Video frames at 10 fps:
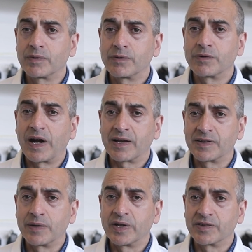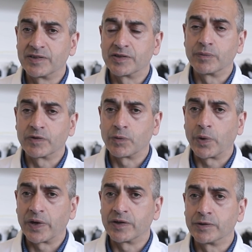for academics in terms of what
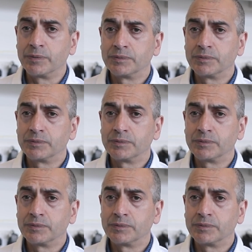they do.